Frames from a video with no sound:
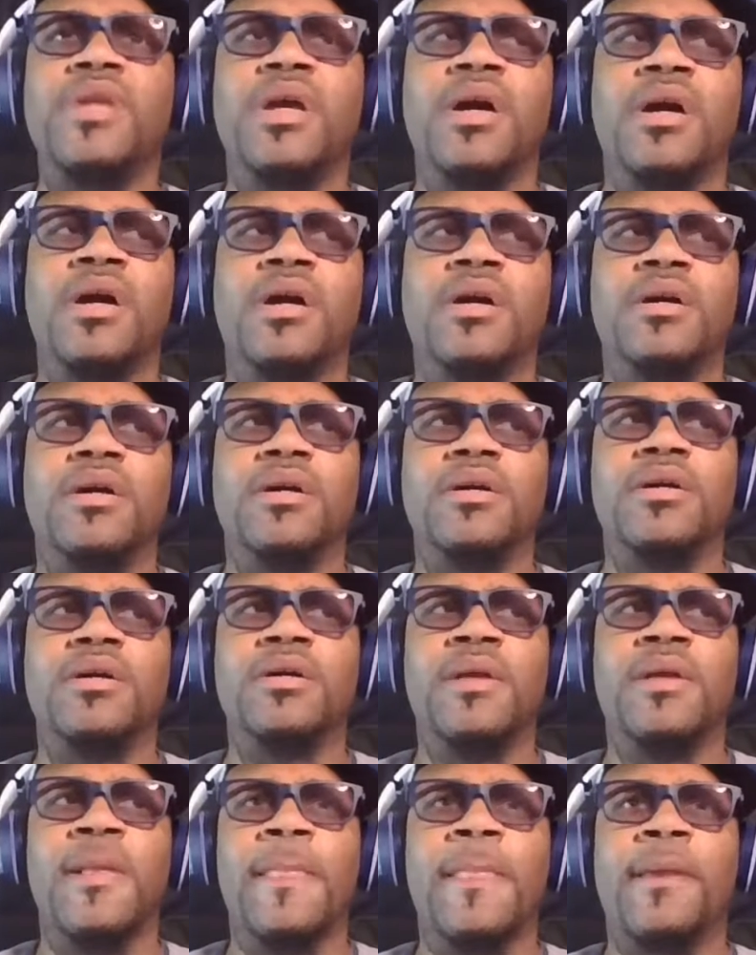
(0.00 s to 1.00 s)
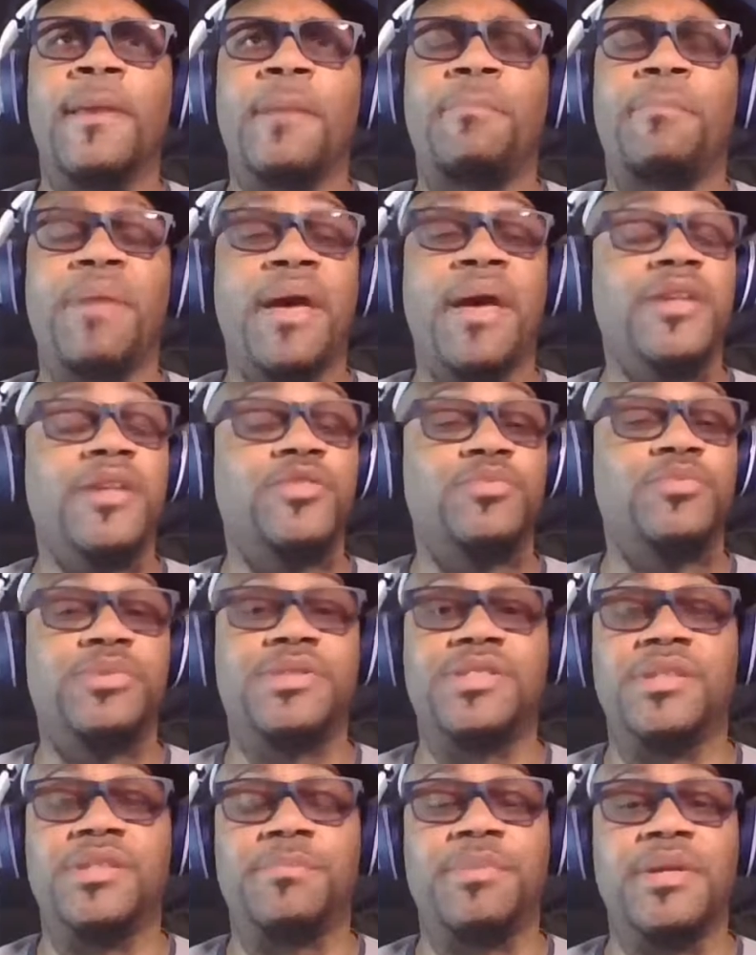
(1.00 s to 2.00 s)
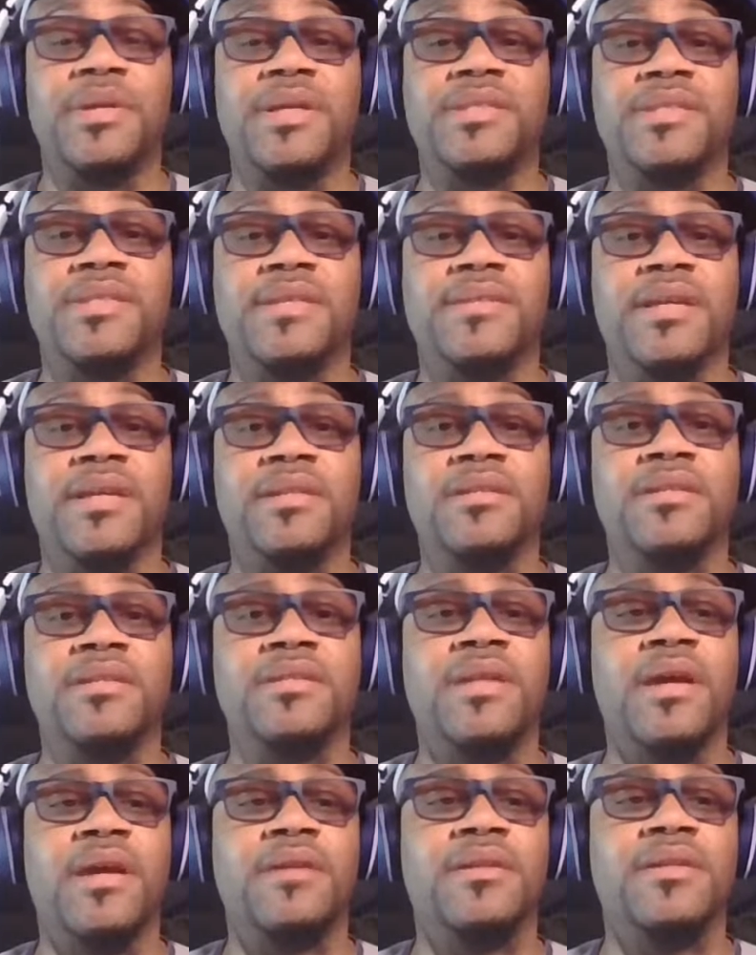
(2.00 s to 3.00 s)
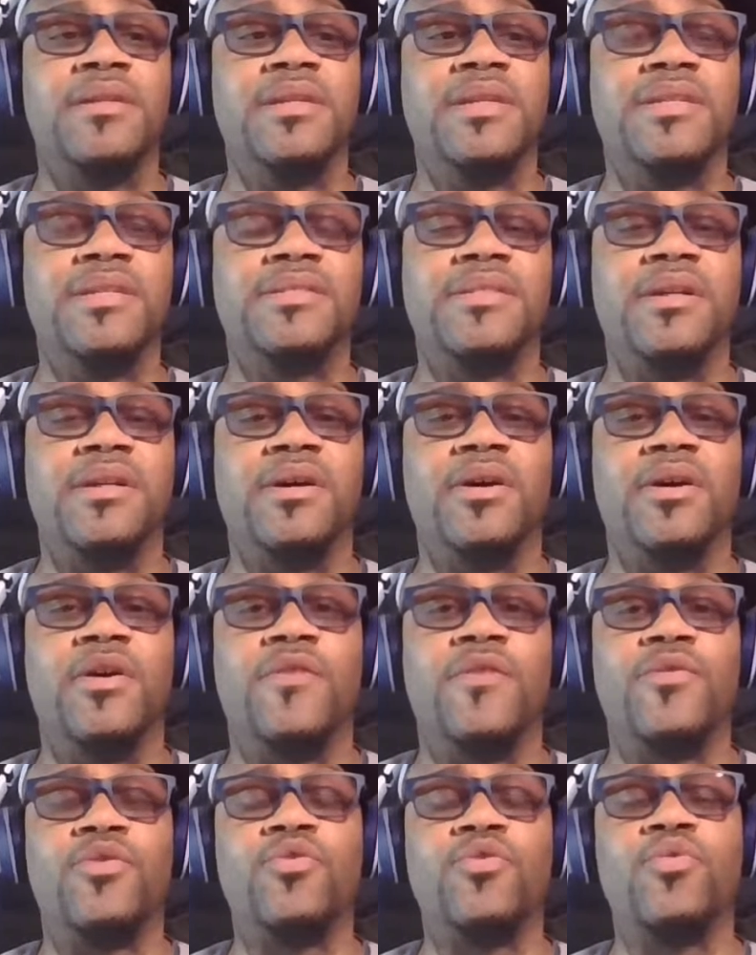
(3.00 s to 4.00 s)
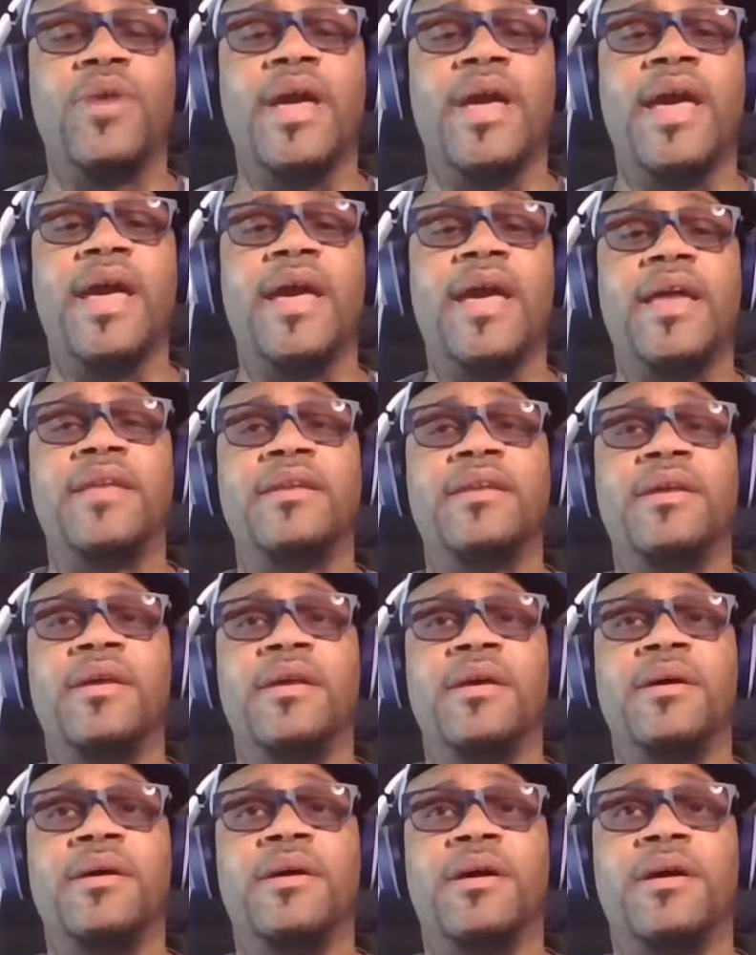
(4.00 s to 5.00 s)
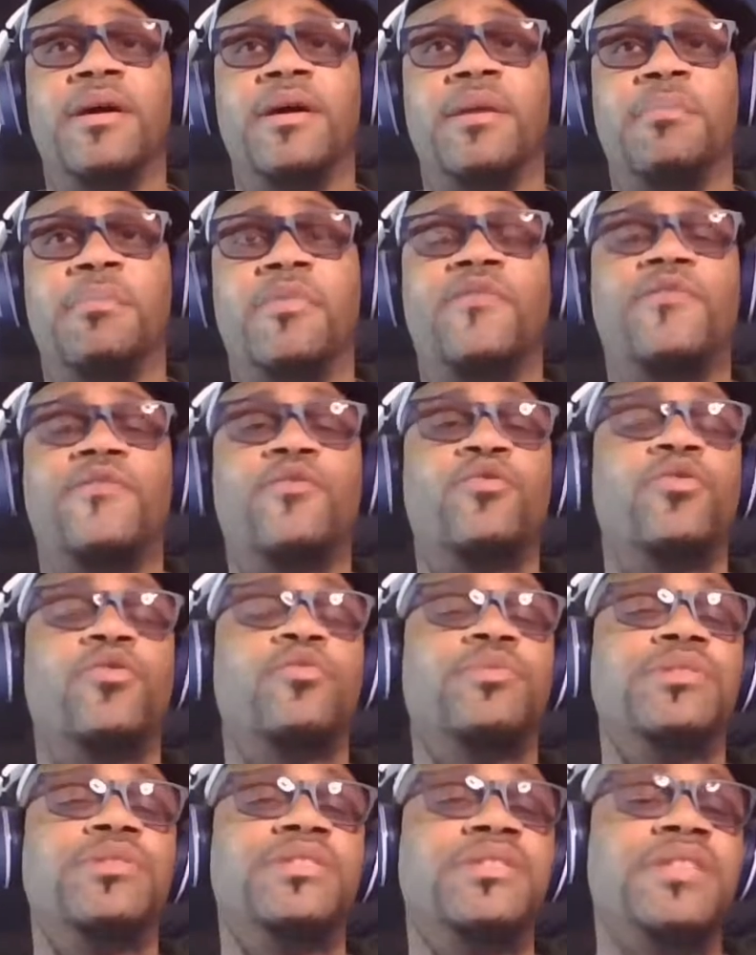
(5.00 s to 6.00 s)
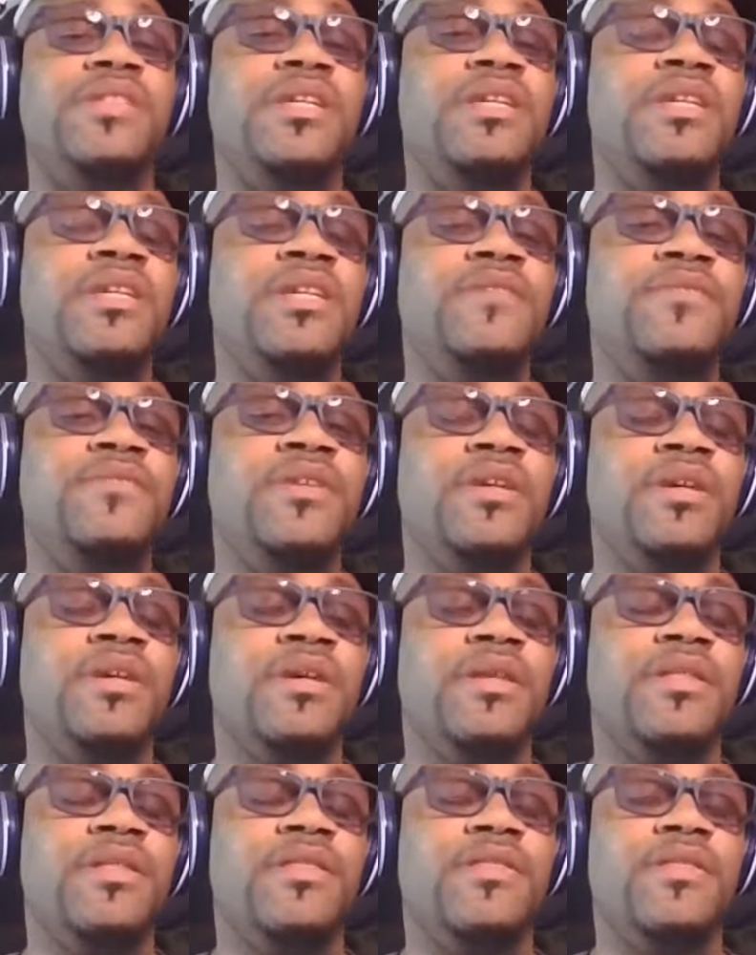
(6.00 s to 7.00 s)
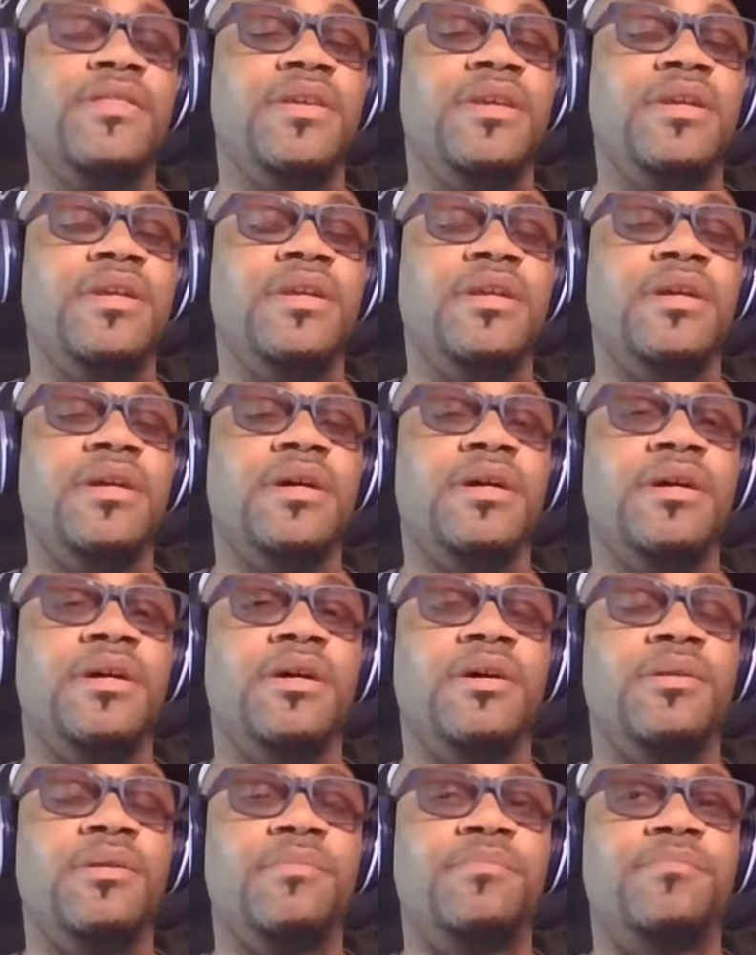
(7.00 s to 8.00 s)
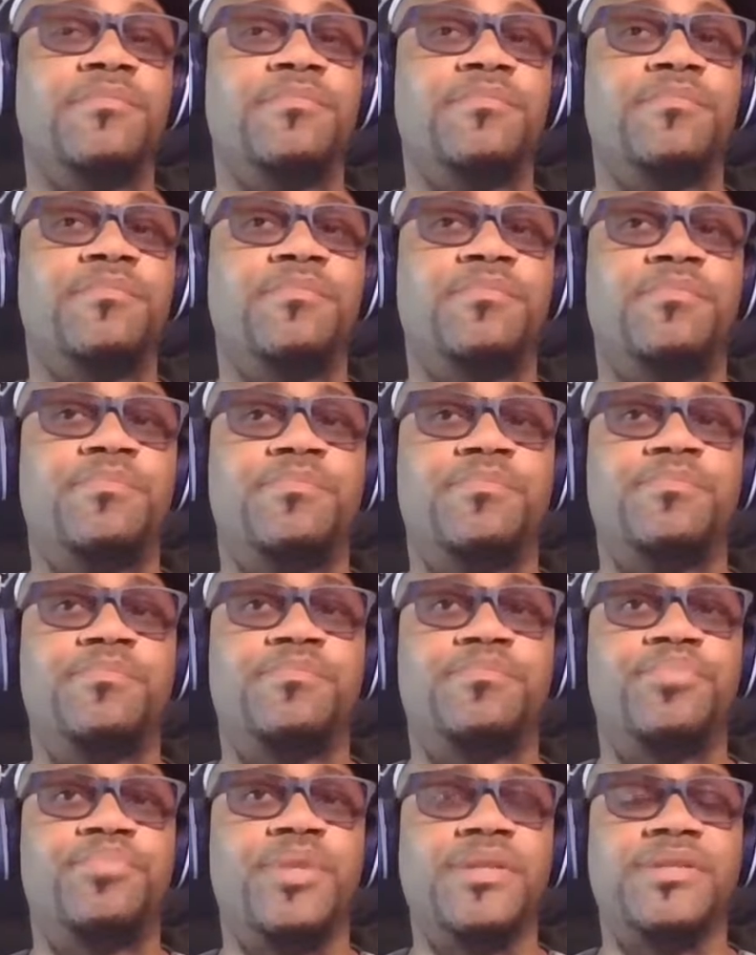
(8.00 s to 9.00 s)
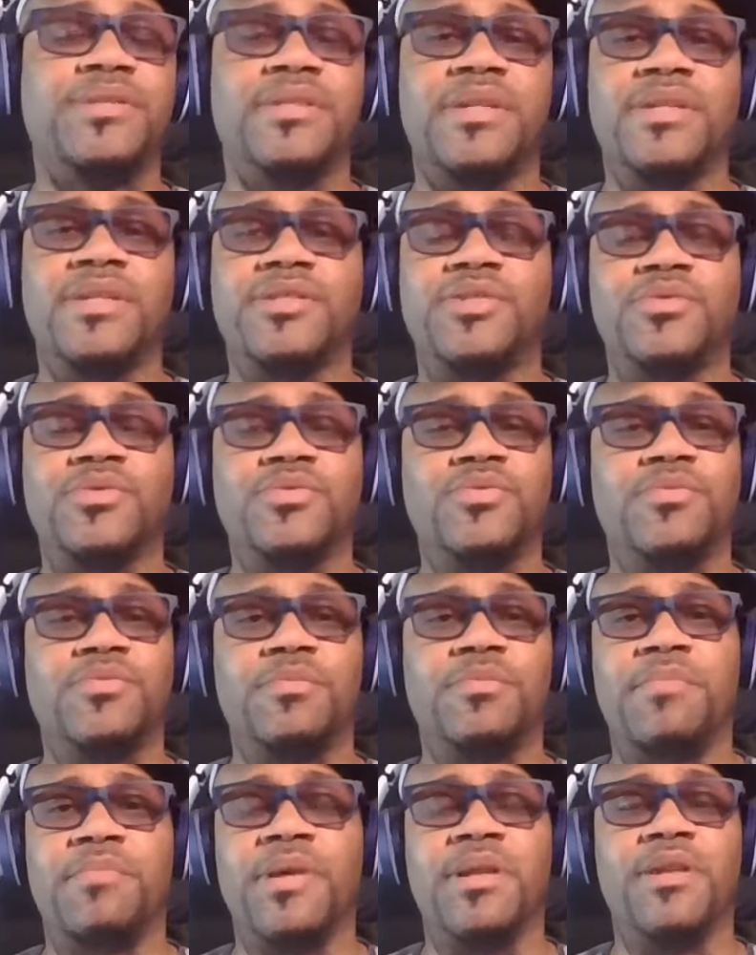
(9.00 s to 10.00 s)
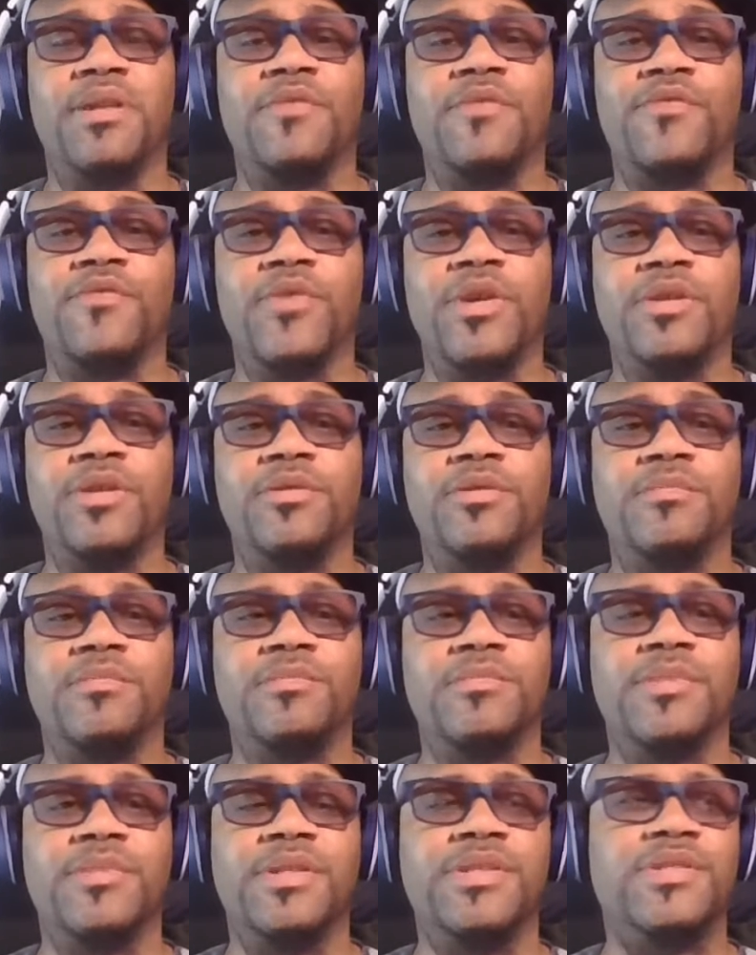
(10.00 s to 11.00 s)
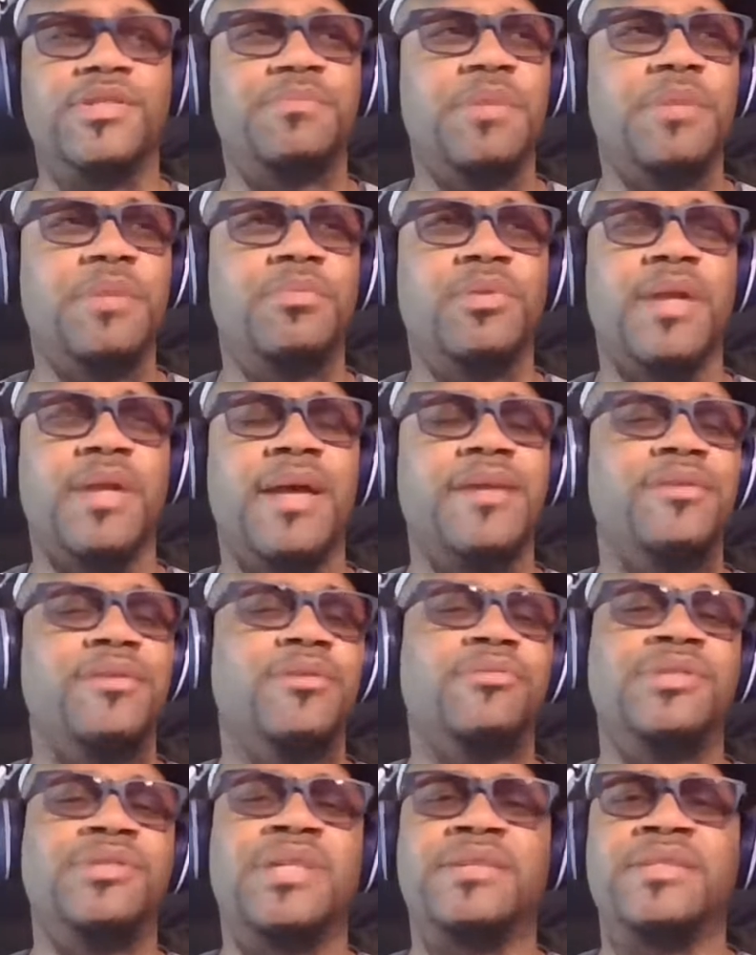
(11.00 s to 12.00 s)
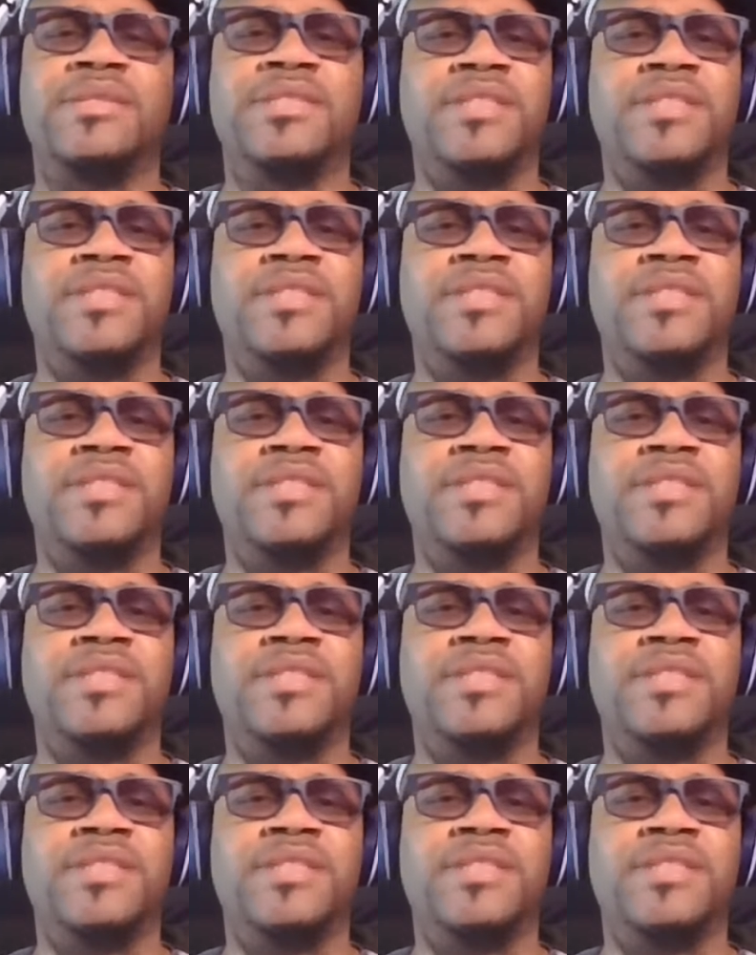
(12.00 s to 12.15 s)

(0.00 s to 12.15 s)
Uh Past recipients, as I look down the list of who had before received the Presidential Medal of Freedom, is people like, Jesse